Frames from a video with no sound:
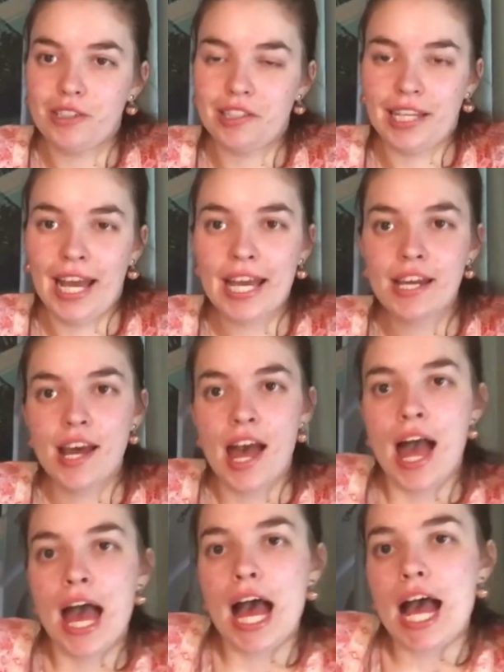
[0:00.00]
okay?
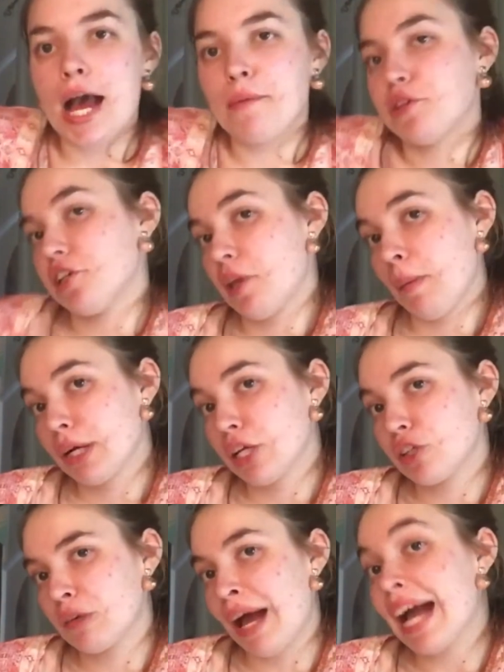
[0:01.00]
So today we're
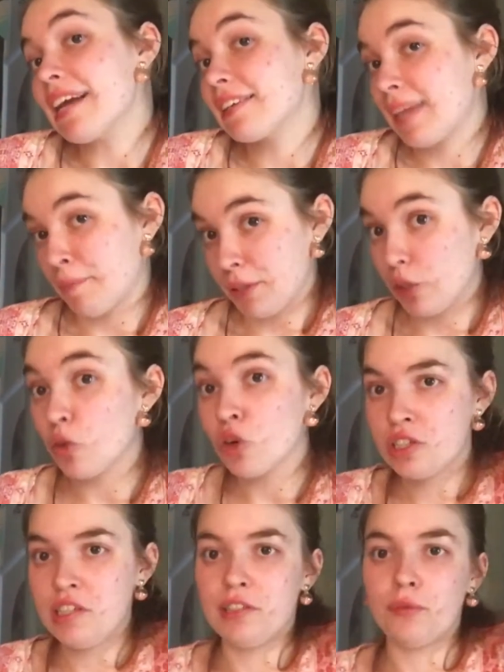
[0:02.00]
going to talk about accepting
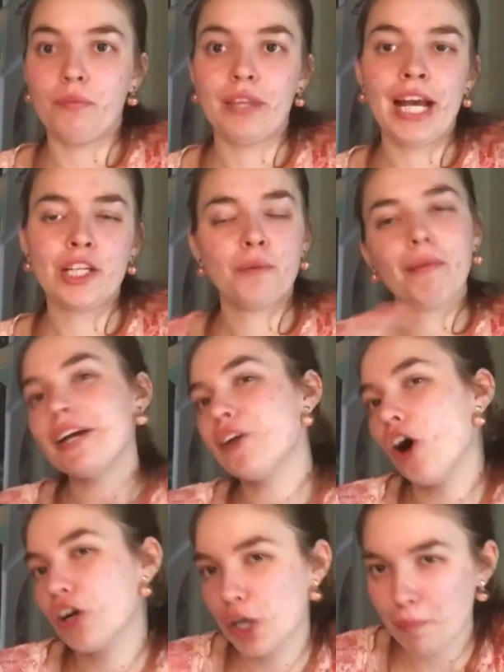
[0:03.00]
autism. Now you might
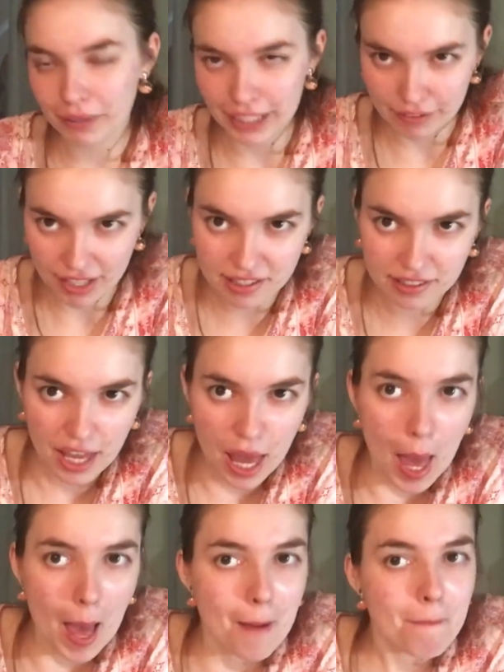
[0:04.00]
not going to believe this,
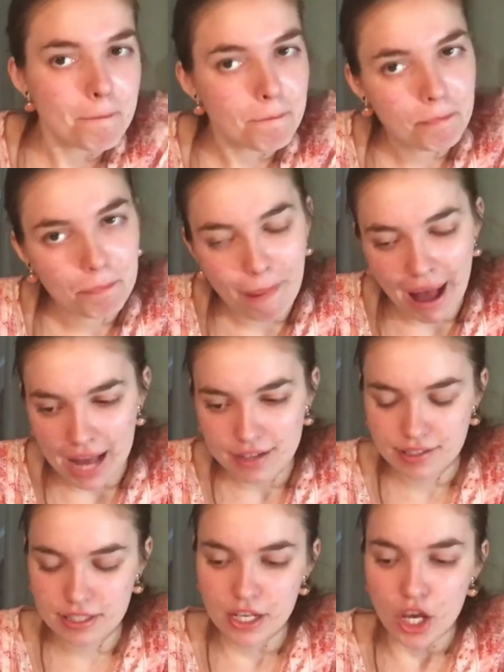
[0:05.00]

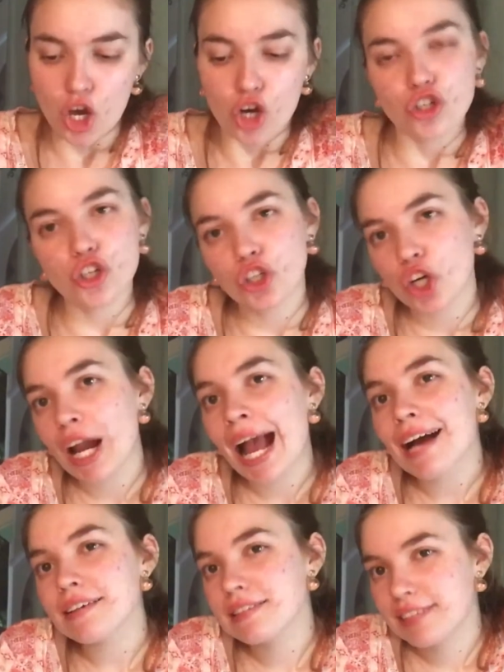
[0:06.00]
but you know
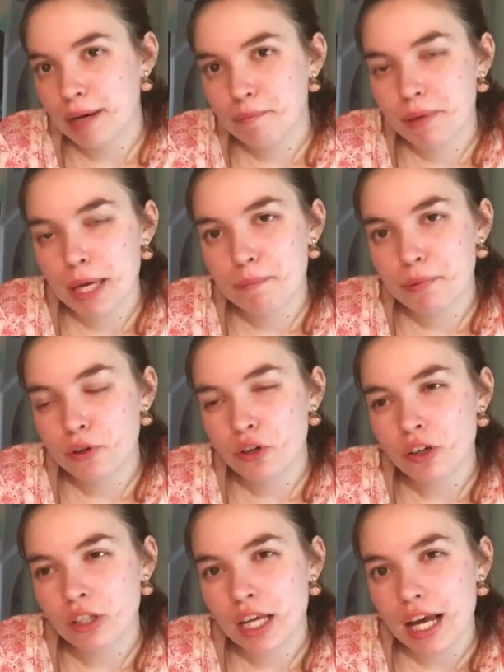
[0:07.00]
how some
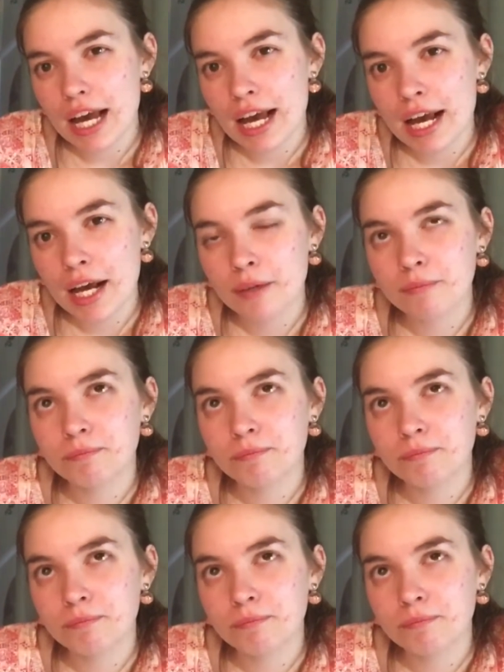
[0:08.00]
people, how